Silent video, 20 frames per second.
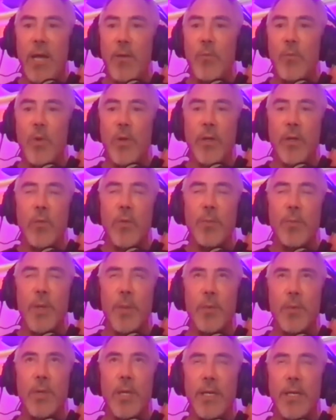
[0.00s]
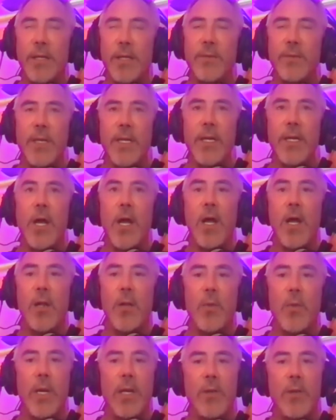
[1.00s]
I'm working with people, like I said,
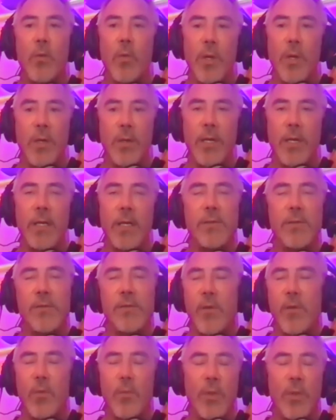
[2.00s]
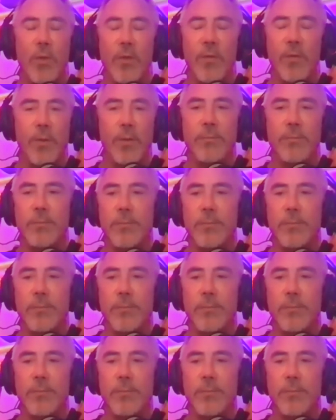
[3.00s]
all around the world, and it's so beautiful.